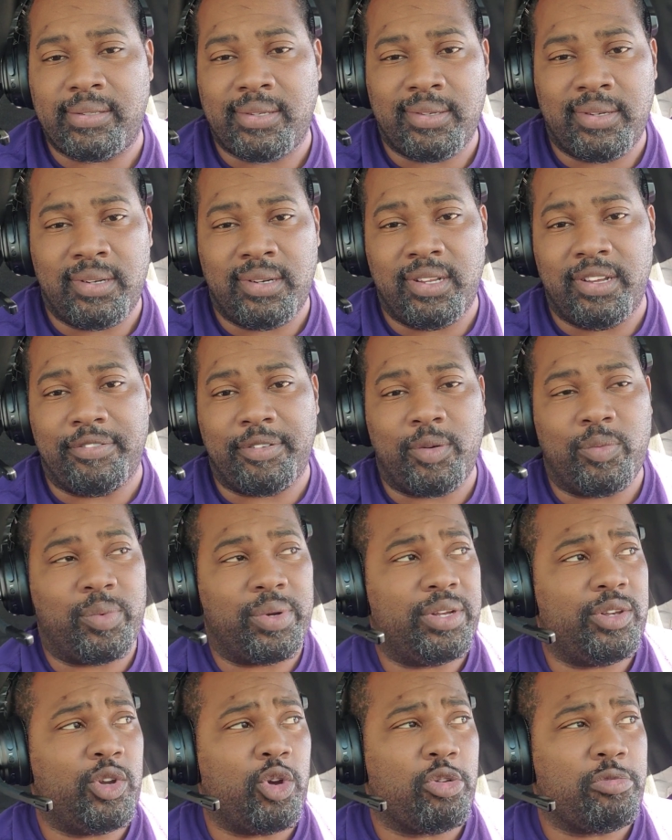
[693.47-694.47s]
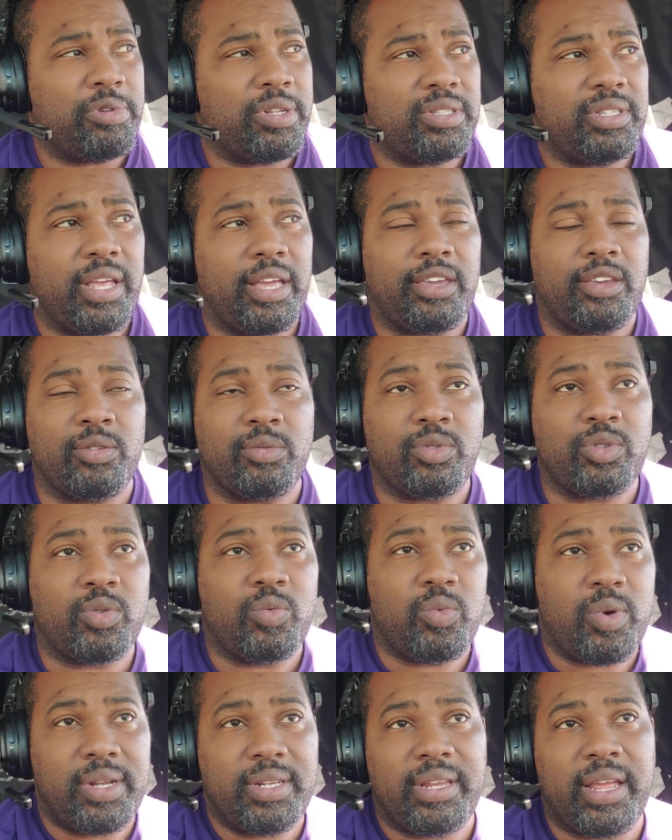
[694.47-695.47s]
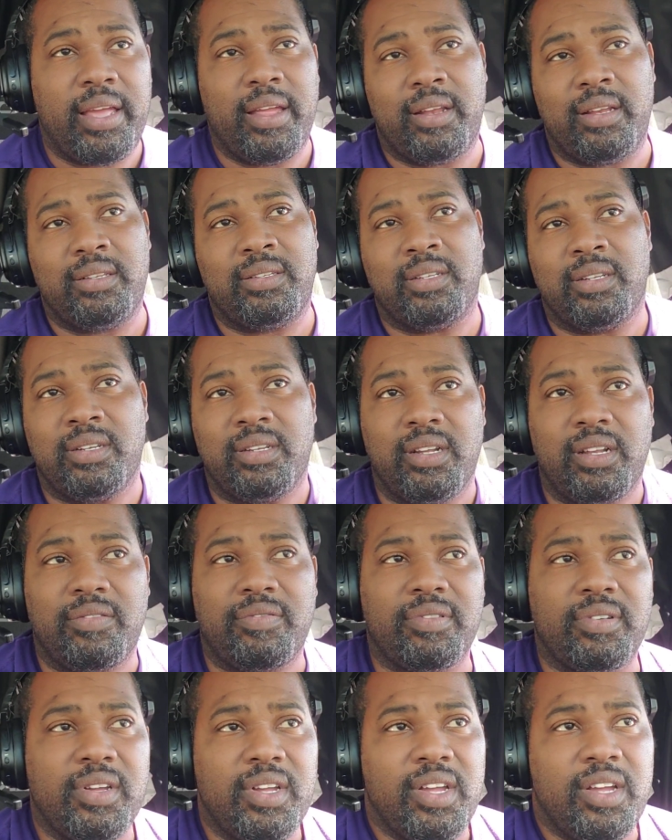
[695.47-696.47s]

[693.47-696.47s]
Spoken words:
to deliver when normally it take you to 1 day to deliver.